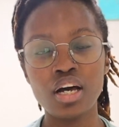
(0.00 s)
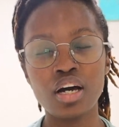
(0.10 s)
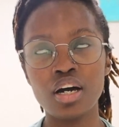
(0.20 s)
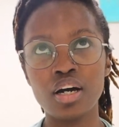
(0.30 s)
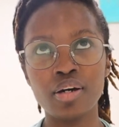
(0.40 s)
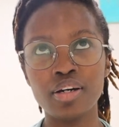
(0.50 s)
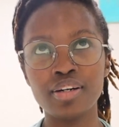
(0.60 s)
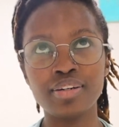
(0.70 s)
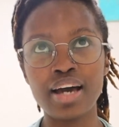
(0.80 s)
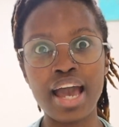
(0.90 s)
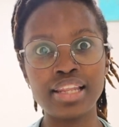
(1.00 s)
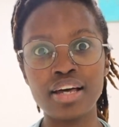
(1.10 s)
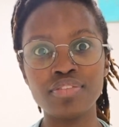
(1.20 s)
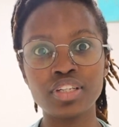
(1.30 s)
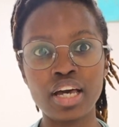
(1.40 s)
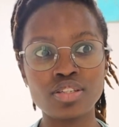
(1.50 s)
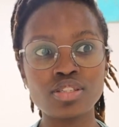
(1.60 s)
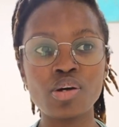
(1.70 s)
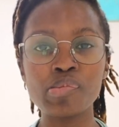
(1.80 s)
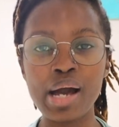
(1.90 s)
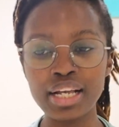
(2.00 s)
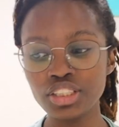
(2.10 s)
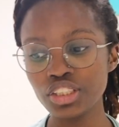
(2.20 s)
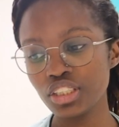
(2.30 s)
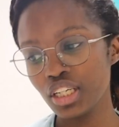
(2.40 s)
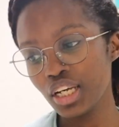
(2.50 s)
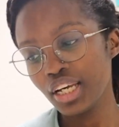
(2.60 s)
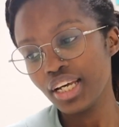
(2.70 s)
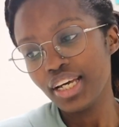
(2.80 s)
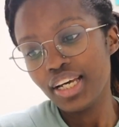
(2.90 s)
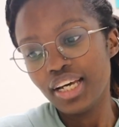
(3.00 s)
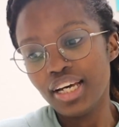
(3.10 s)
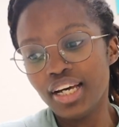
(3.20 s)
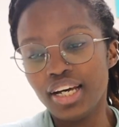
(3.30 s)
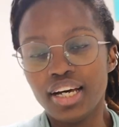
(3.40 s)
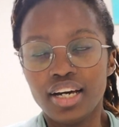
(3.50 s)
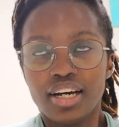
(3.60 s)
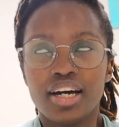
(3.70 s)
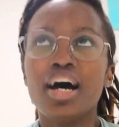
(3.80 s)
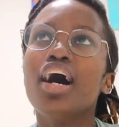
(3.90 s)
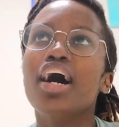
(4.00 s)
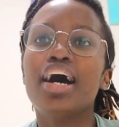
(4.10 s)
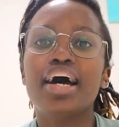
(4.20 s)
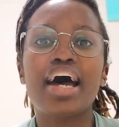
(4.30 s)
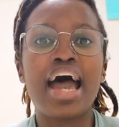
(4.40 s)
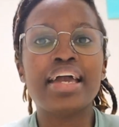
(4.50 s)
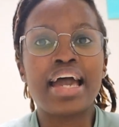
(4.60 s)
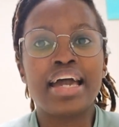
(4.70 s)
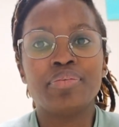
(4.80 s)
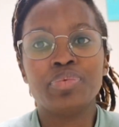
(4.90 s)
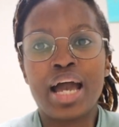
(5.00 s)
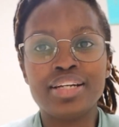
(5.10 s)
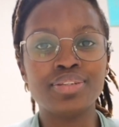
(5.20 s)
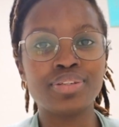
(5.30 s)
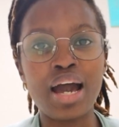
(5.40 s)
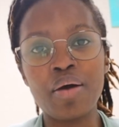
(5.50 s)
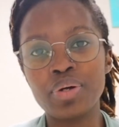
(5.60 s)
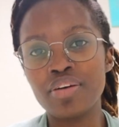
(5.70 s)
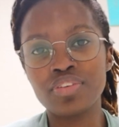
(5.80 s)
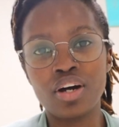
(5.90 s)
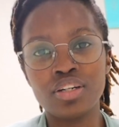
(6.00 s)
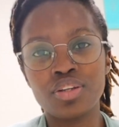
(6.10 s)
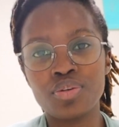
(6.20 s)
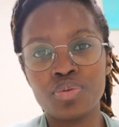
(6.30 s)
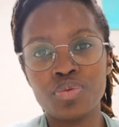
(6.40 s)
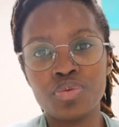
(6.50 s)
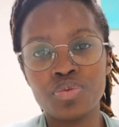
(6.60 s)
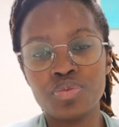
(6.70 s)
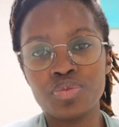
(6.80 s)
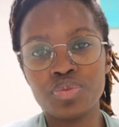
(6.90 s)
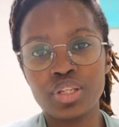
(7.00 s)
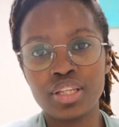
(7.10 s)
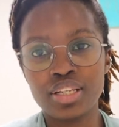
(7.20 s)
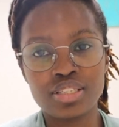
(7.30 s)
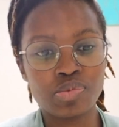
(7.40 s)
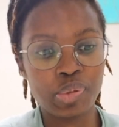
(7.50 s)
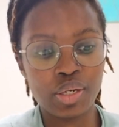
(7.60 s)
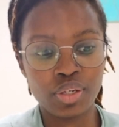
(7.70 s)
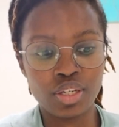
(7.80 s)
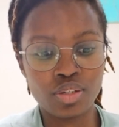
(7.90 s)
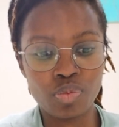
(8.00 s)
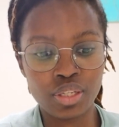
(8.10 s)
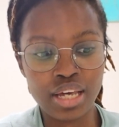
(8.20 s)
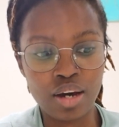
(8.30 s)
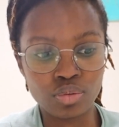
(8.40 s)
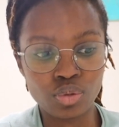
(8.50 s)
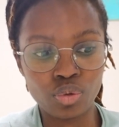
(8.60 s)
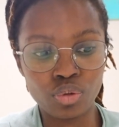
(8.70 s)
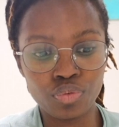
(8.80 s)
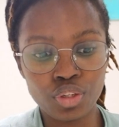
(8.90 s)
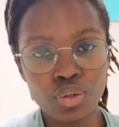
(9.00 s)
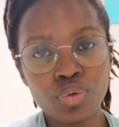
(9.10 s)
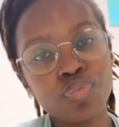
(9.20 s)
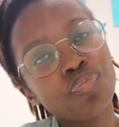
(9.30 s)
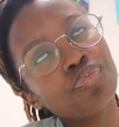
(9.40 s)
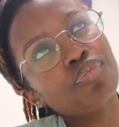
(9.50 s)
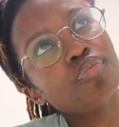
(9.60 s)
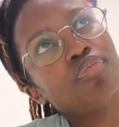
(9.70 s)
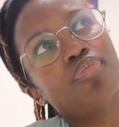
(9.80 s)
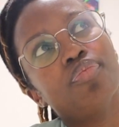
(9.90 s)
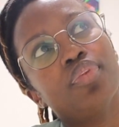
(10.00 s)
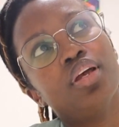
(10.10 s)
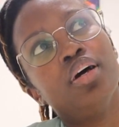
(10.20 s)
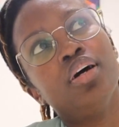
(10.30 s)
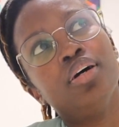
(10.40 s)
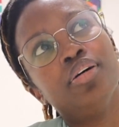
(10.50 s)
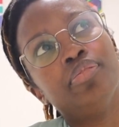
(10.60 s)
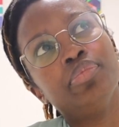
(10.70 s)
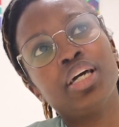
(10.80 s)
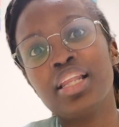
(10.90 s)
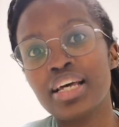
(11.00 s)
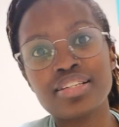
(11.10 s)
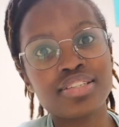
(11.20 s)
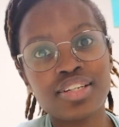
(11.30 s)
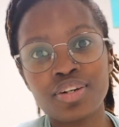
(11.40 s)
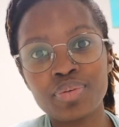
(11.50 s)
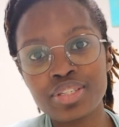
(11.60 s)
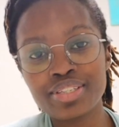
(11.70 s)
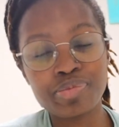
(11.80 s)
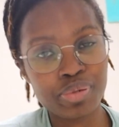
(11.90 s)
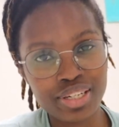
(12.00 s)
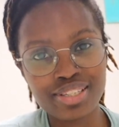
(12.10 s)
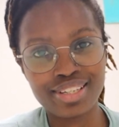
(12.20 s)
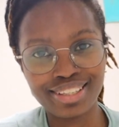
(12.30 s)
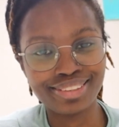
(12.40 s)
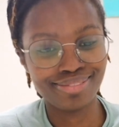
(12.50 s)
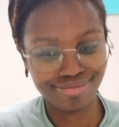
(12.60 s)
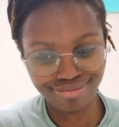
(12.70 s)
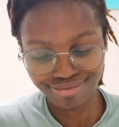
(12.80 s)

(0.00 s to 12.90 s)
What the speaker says: I love you guys so much. I don't know how I would have gone through this period without all of you. Yeah, last year was depressing.